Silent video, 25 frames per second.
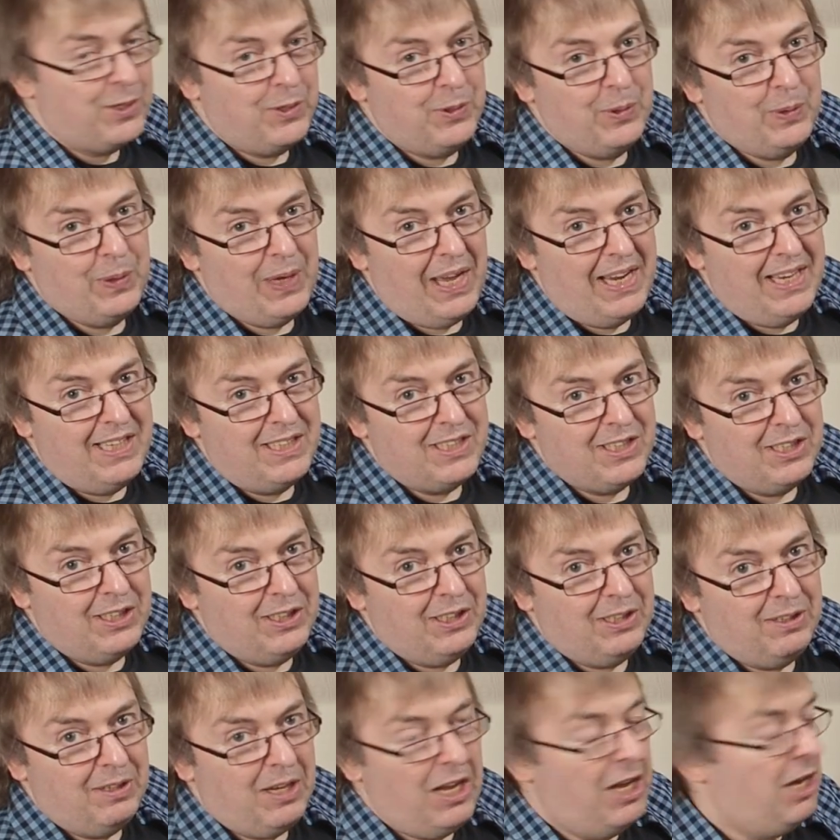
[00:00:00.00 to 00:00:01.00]
two
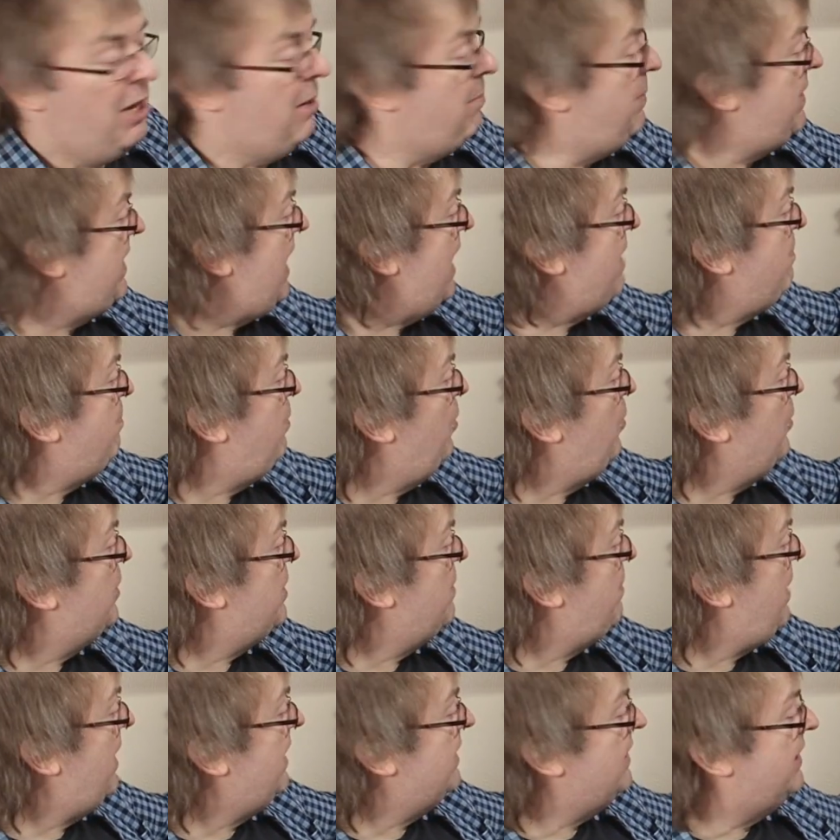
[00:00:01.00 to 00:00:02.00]
later, my dad bought
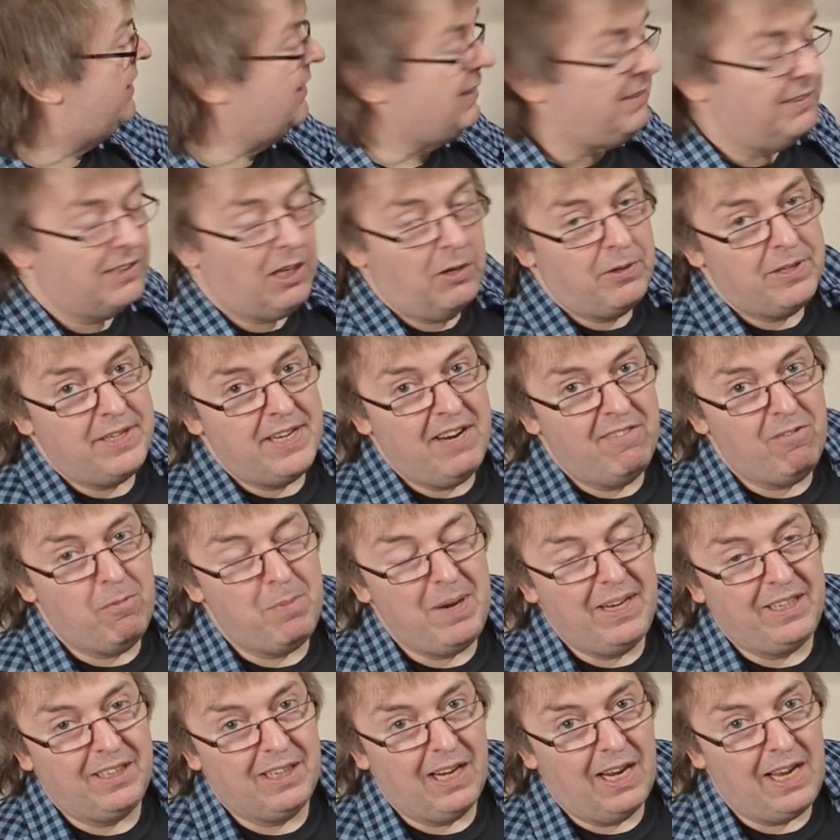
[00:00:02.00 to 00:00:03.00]
it back, said, no, it had never
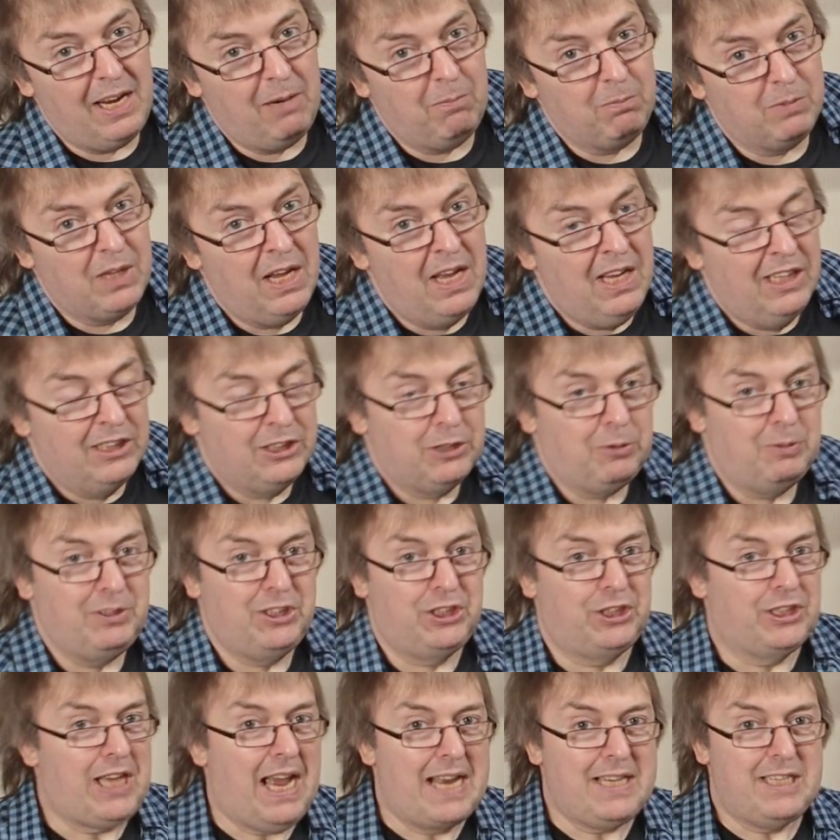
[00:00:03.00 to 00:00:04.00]
been claimed. So it
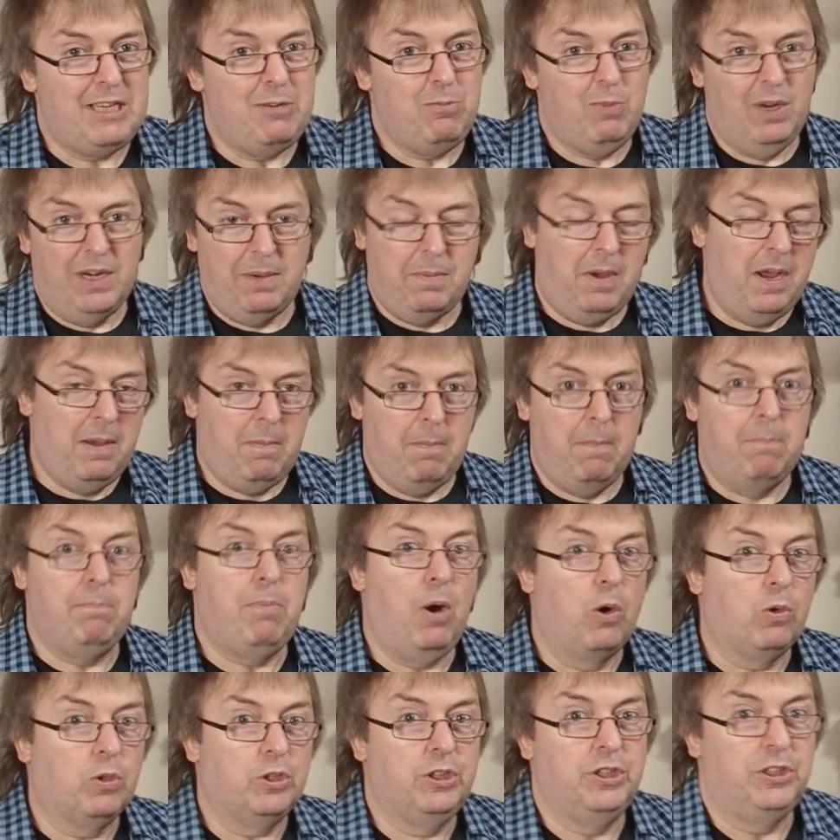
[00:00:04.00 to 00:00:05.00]
sat in one of my
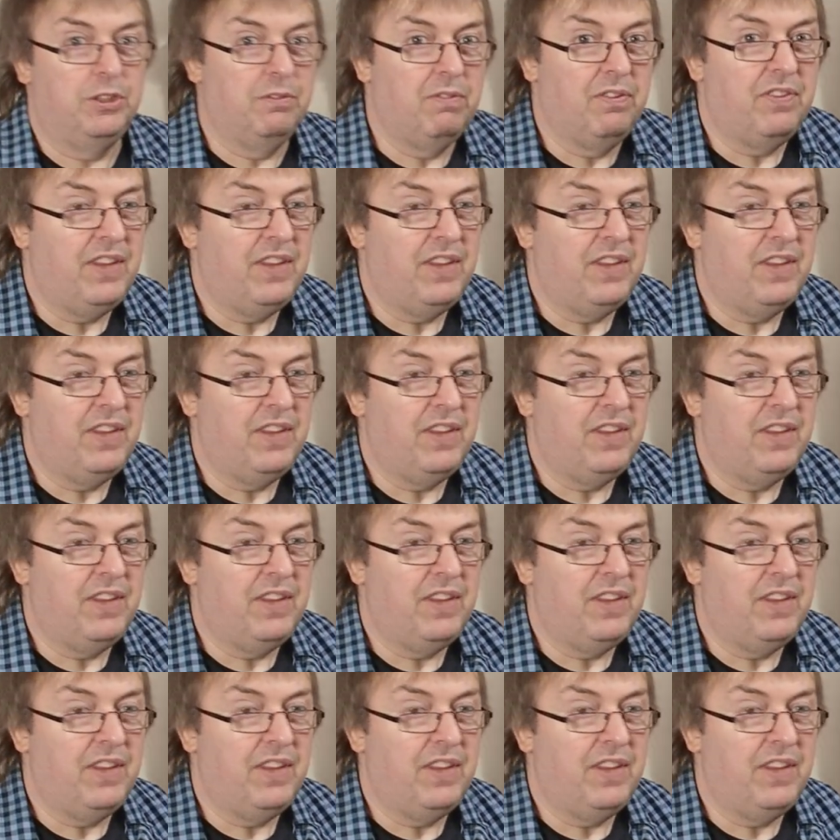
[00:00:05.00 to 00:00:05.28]
boxes of